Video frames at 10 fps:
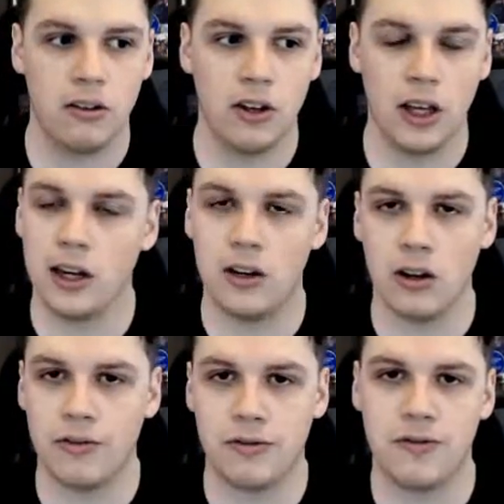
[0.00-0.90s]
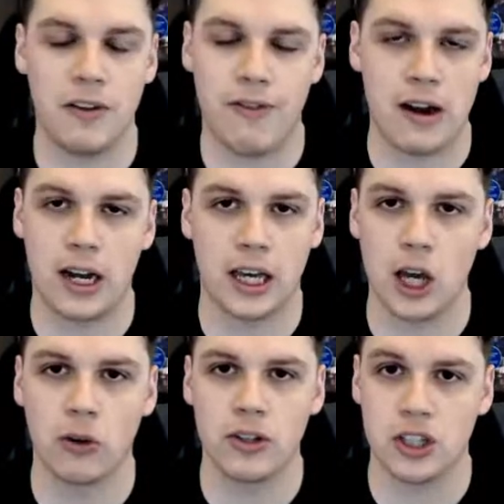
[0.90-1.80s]
it felt like he
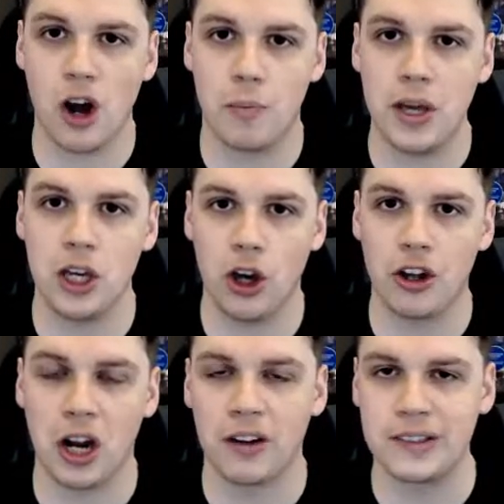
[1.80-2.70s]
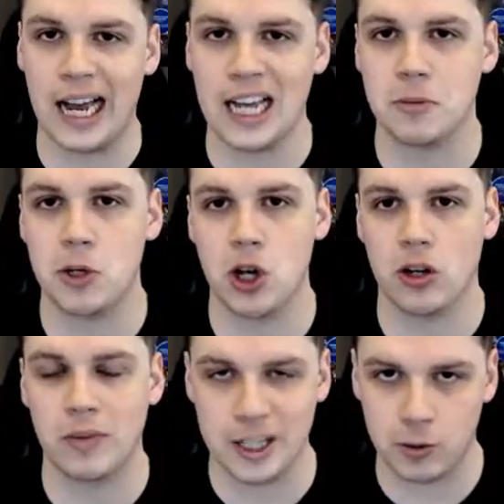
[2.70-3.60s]
only started being good after Aspie showed him
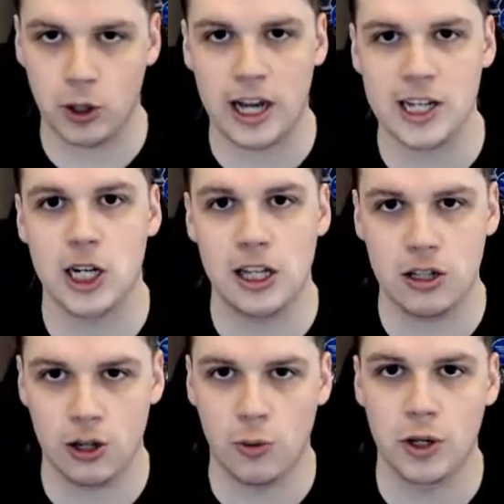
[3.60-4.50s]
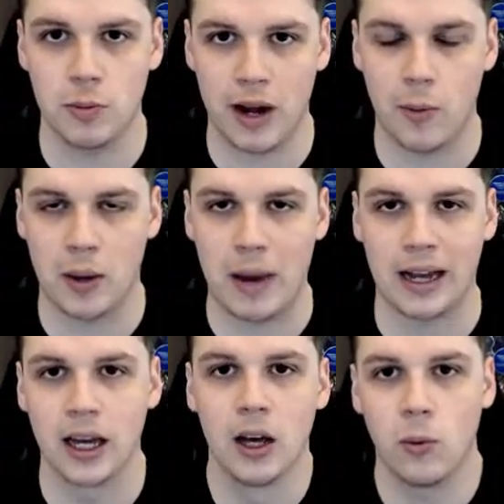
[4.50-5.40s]
that's what you actually need to do when you play wing back
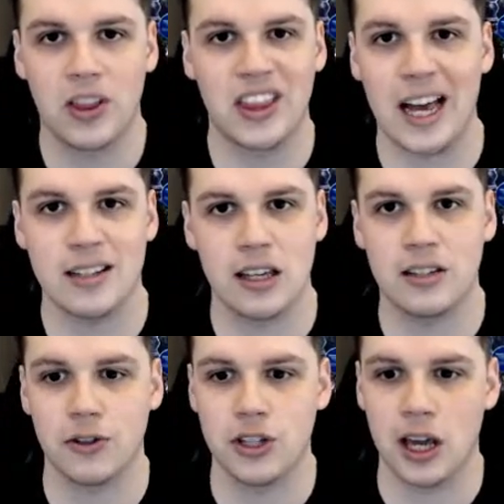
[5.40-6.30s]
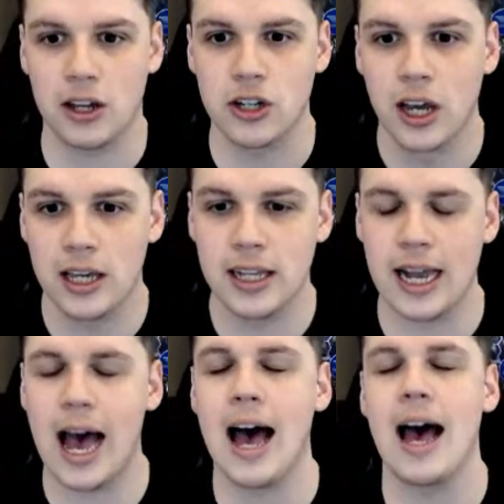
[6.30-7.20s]
with that assist for Ziyech. He's like,
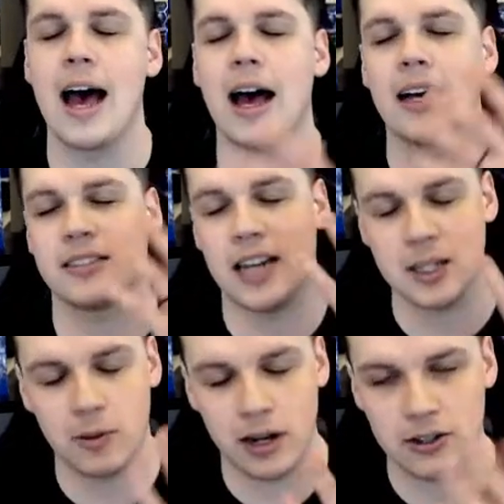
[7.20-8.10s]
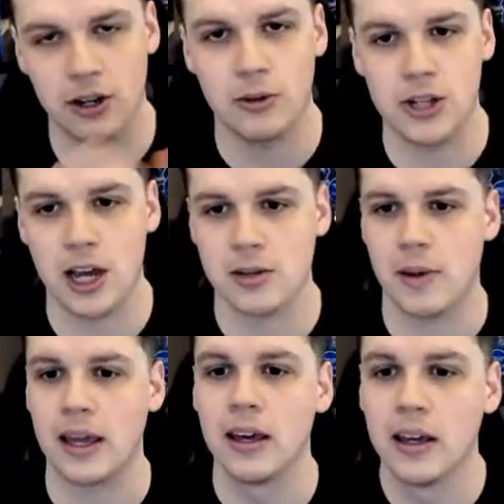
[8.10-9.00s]
aha, so that's what I need to do. Cheers, mate.
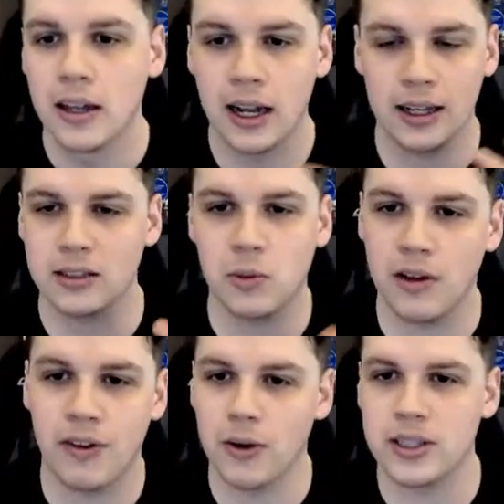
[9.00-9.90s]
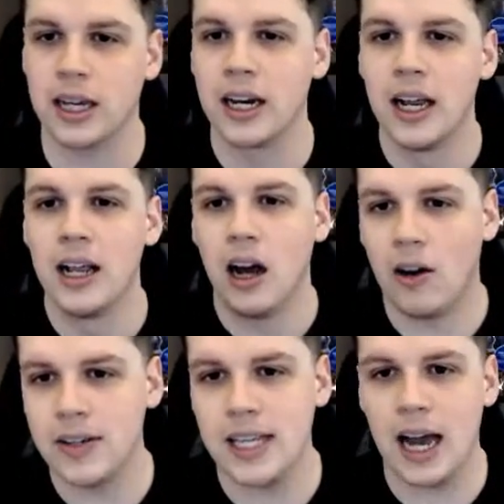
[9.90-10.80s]
Like, that's what it feels like. And
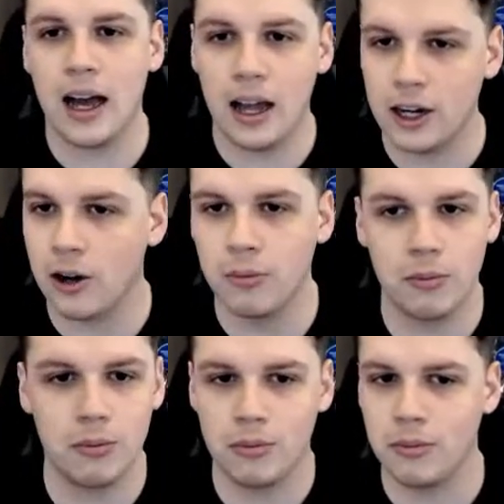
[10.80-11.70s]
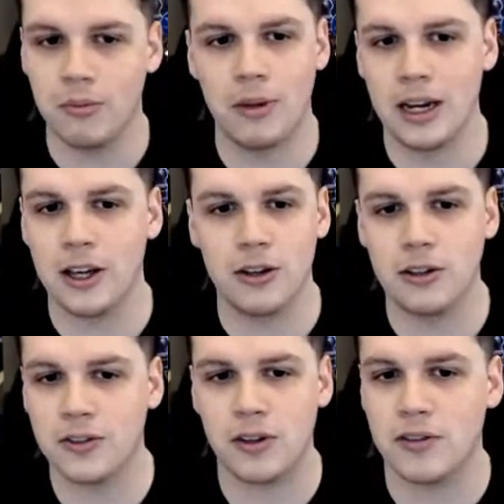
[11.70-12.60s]
obviously, I know, Melly,
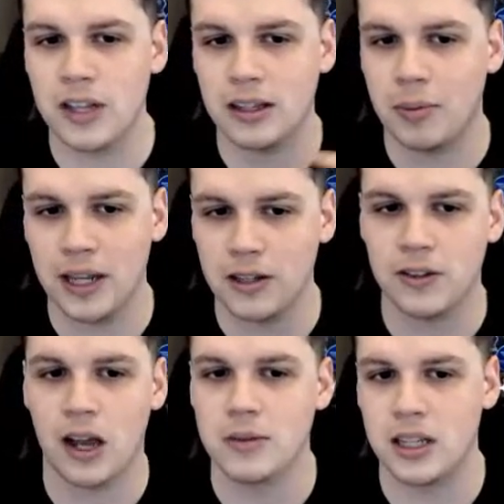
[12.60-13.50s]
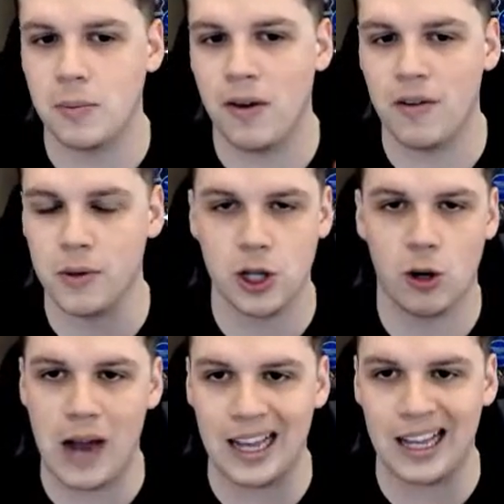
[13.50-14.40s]
you've said that plenty of times that the pivot was so
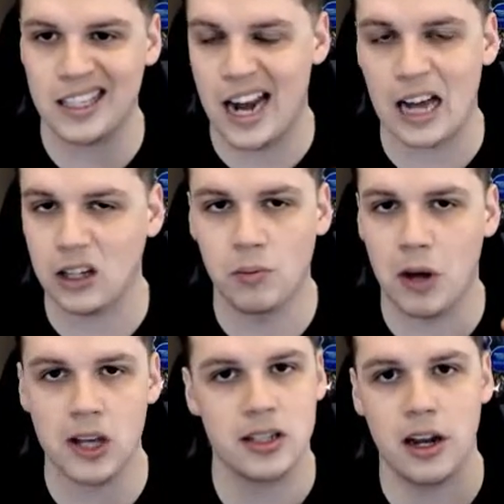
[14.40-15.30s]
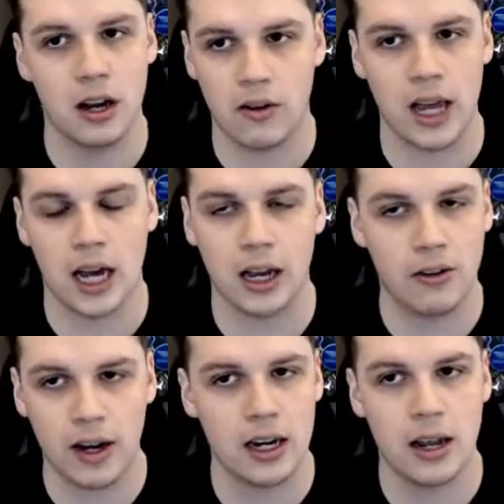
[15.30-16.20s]
bad yesterday. I don't personally agree. I
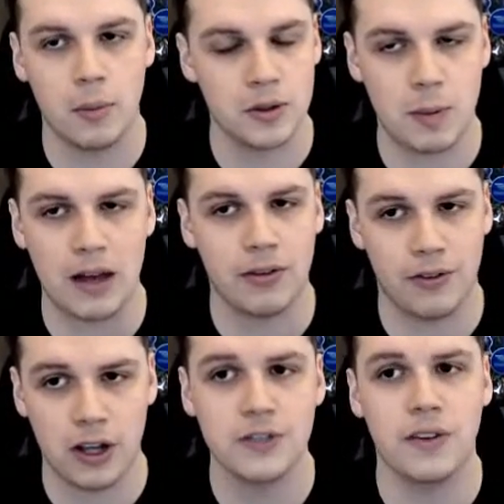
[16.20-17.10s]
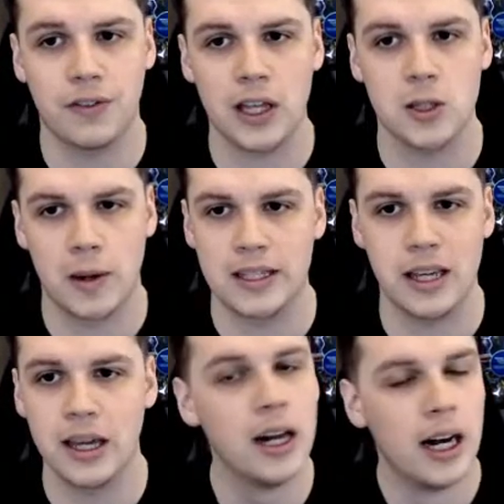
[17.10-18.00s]
agree it was bad for the first 15,
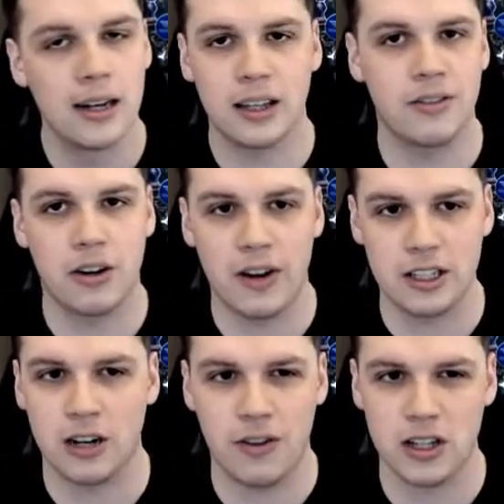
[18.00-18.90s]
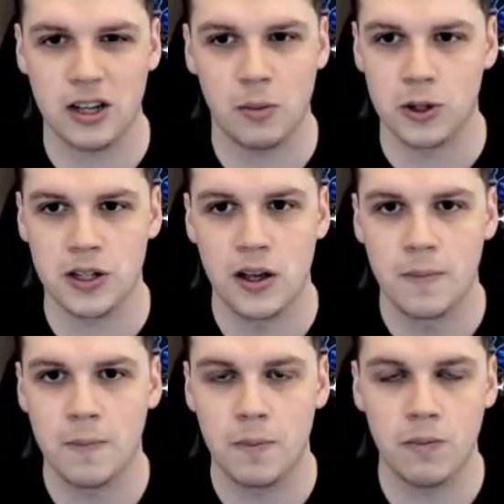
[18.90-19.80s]
20. I think for the rest of the first half, it was
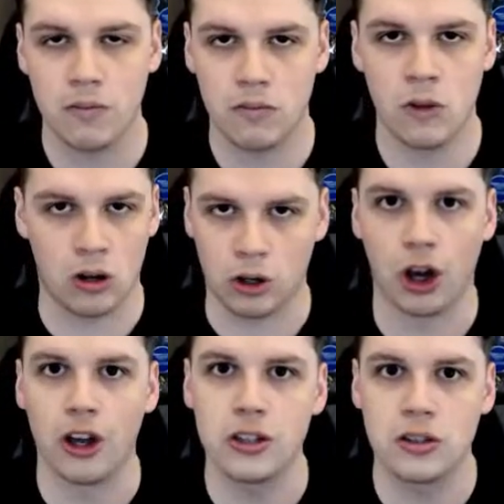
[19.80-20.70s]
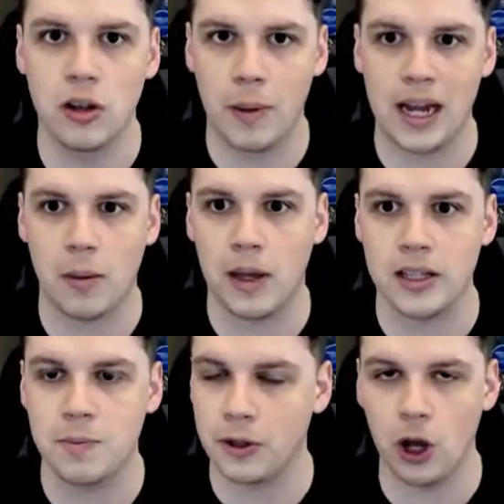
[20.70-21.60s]
not good, not by any
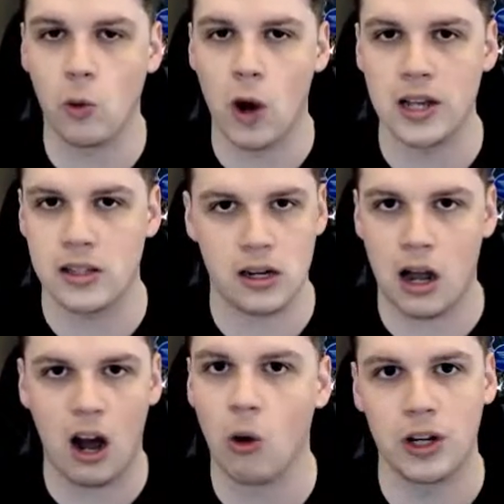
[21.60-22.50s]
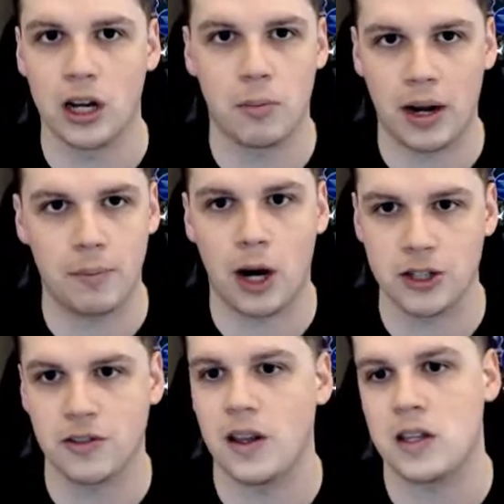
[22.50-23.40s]
means, but no worse than all the other parts
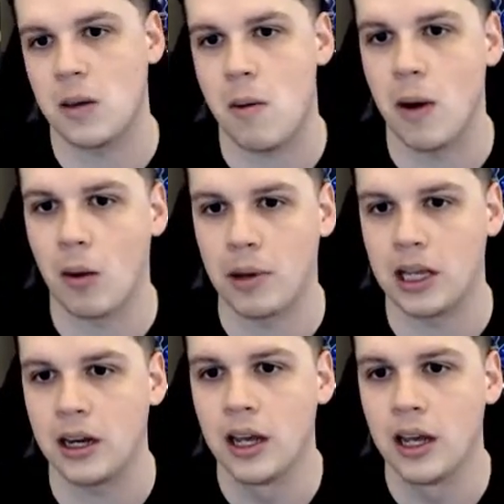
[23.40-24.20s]
of the team, in my opinion.